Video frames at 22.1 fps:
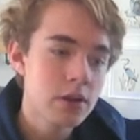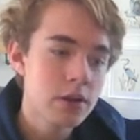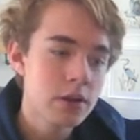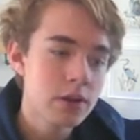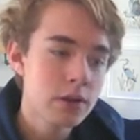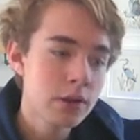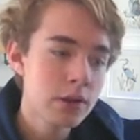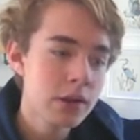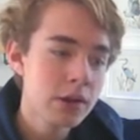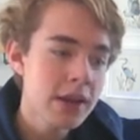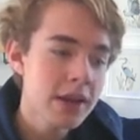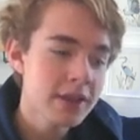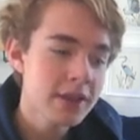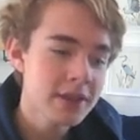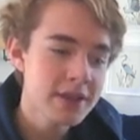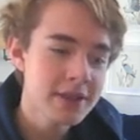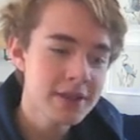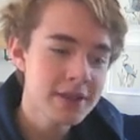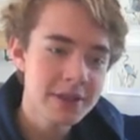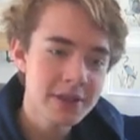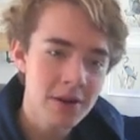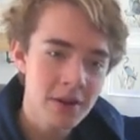Look at
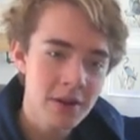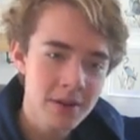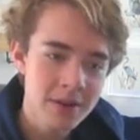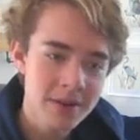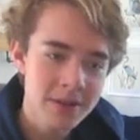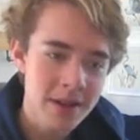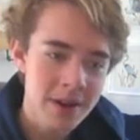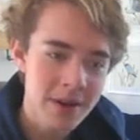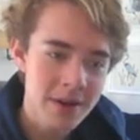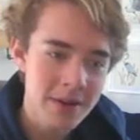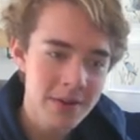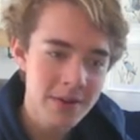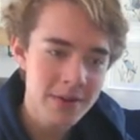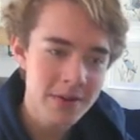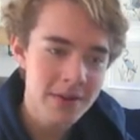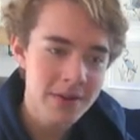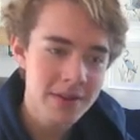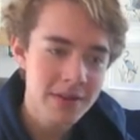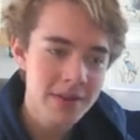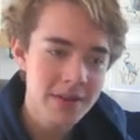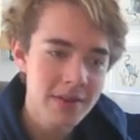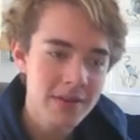this car, though.
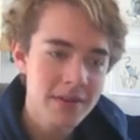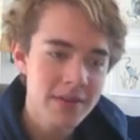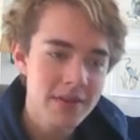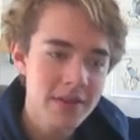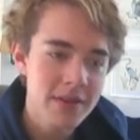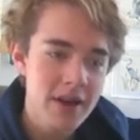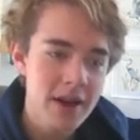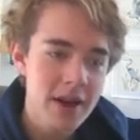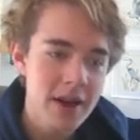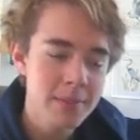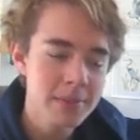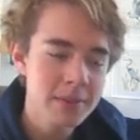I